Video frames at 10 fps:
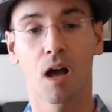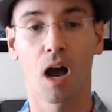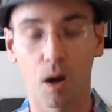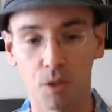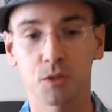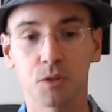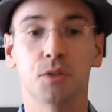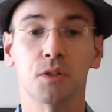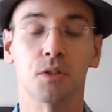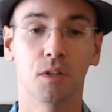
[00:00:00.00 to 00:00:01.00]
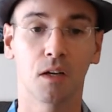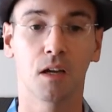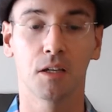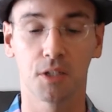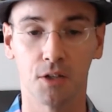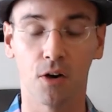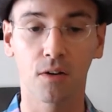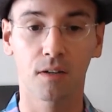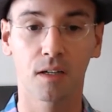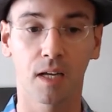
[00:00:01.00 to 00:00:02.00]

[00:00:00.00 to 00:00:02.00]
at what you do, you know?